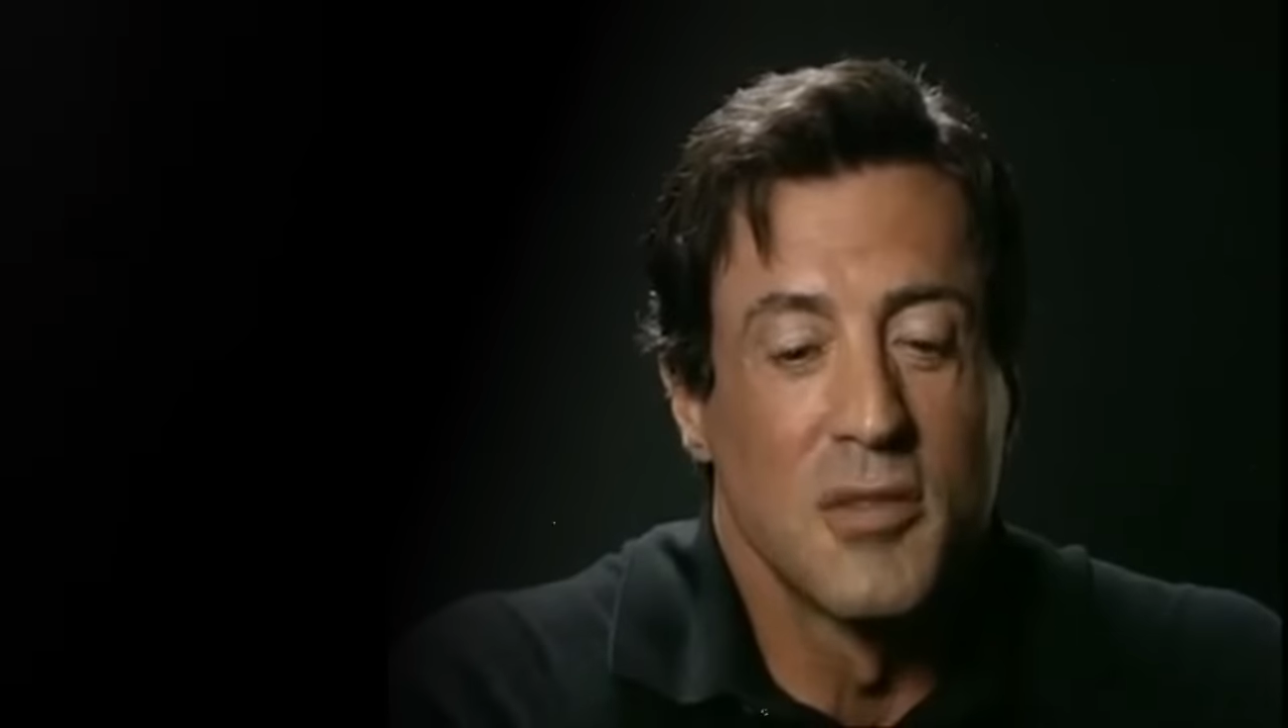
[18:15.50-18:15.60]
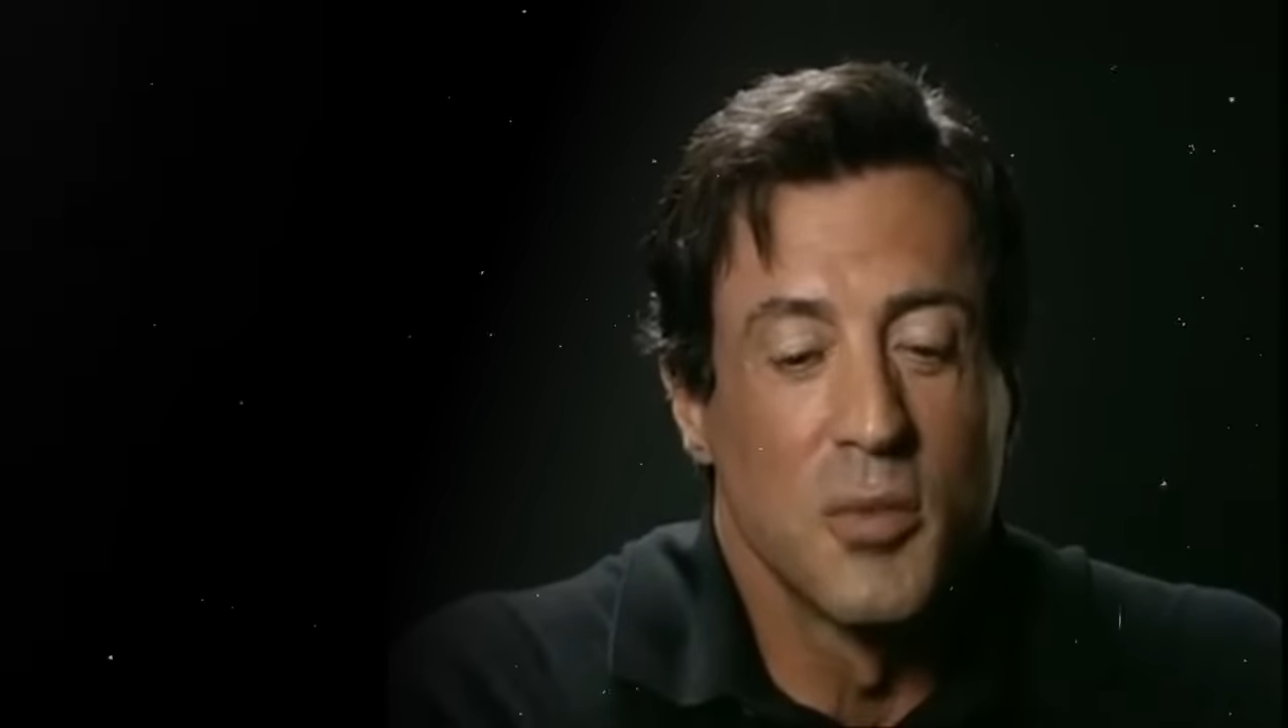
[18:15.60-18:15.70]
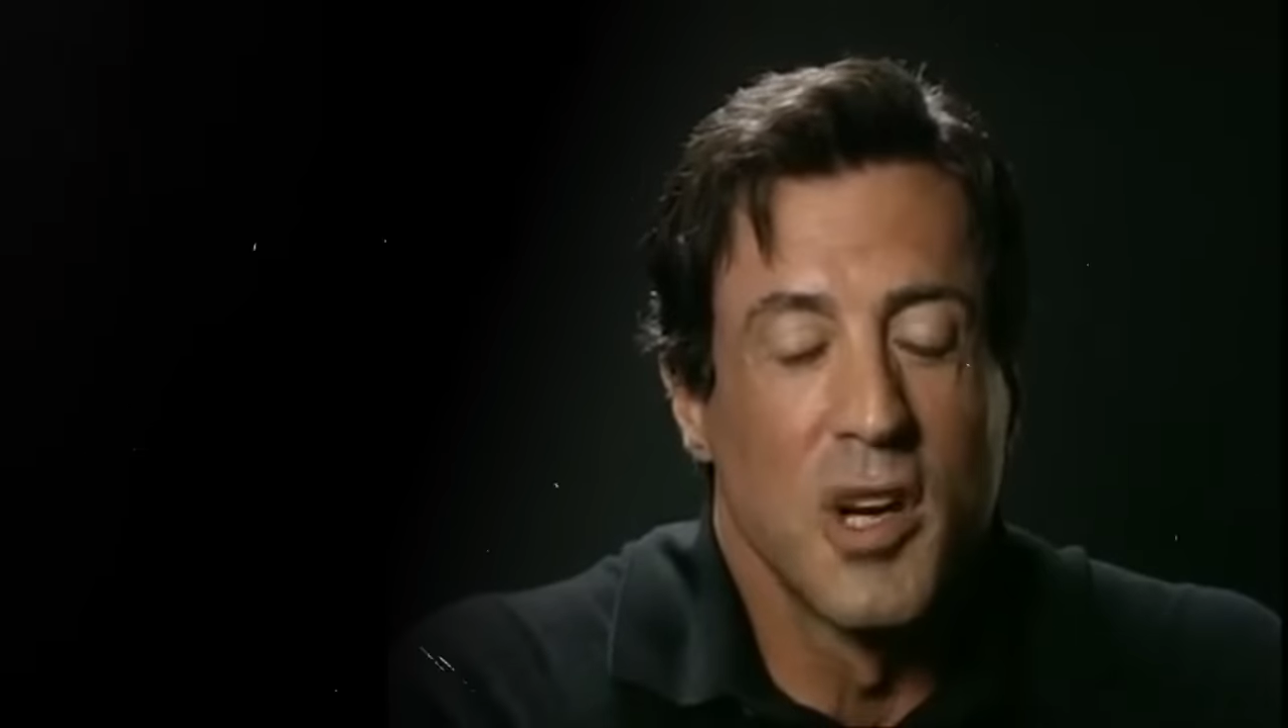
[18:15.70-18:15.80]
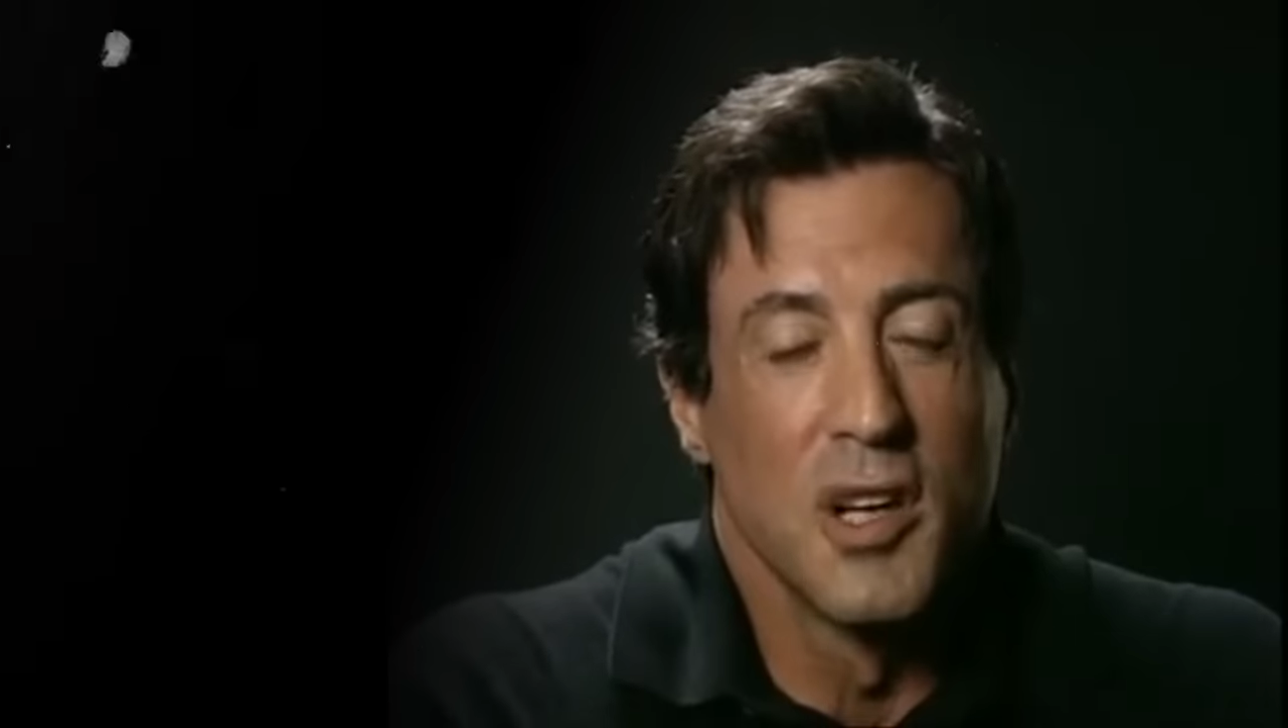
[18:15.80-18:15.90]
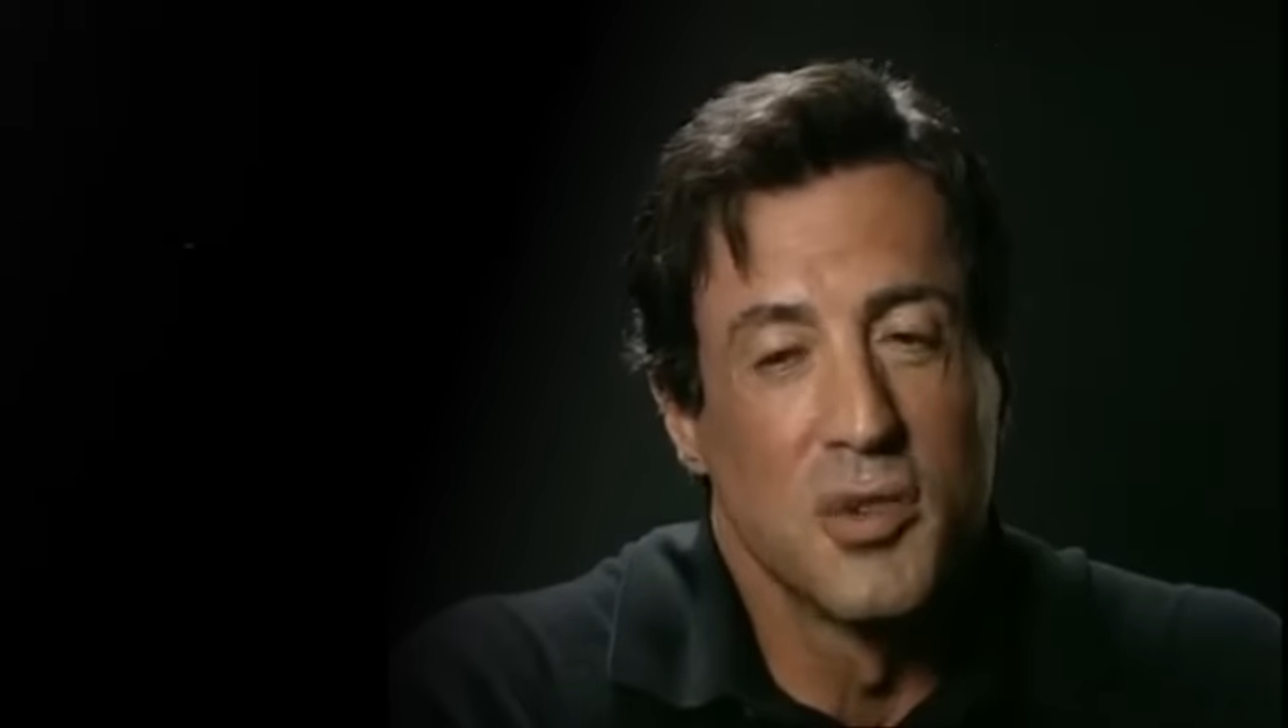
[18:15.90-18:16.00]
what
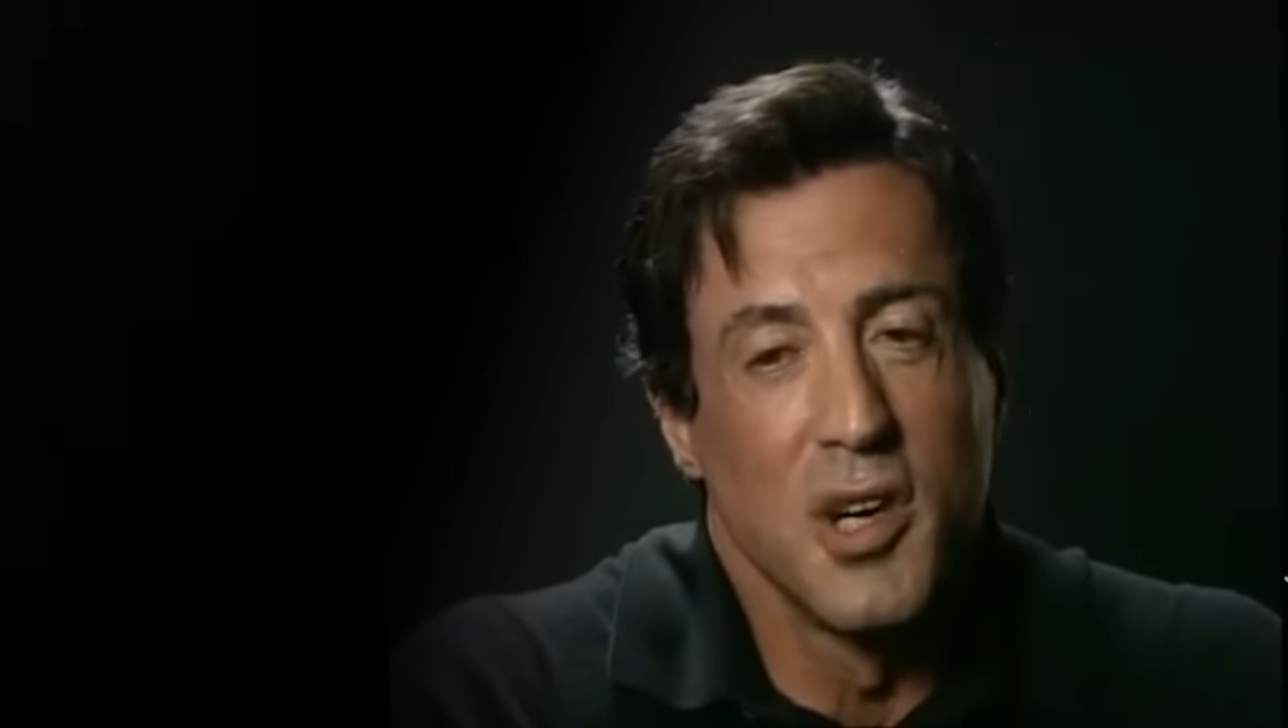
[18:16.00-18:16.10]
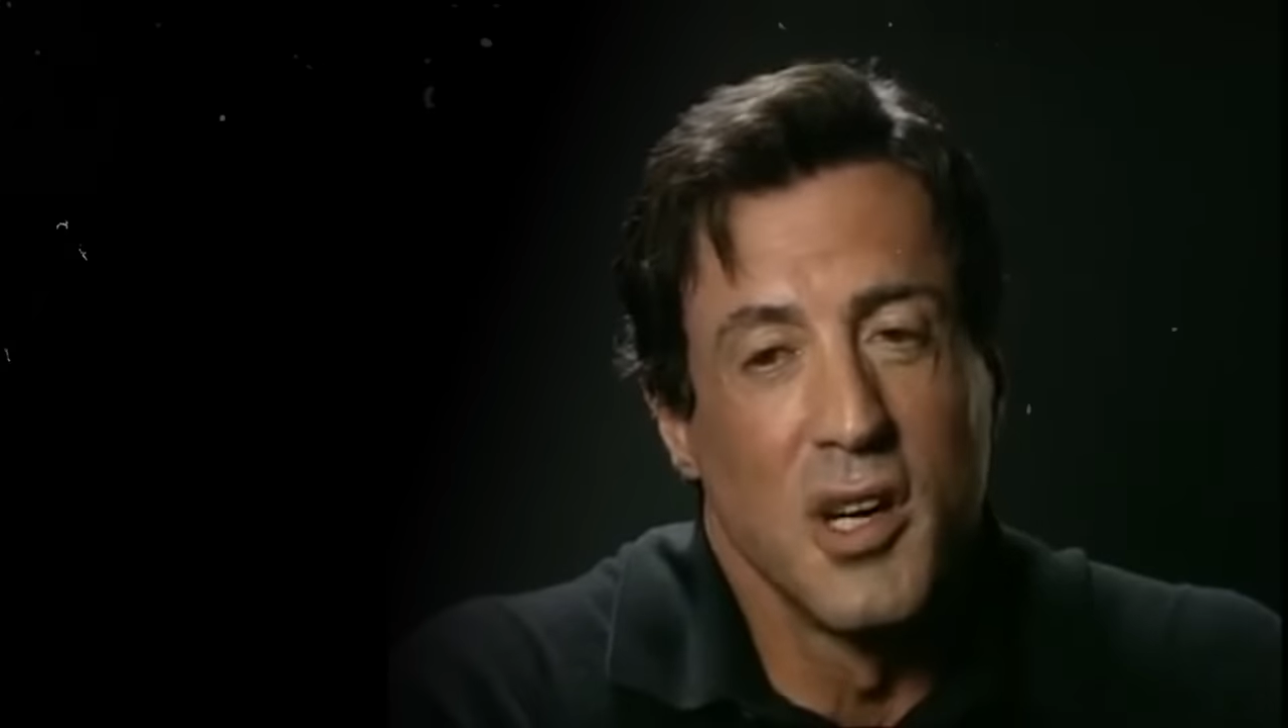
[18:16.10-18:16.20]
I tried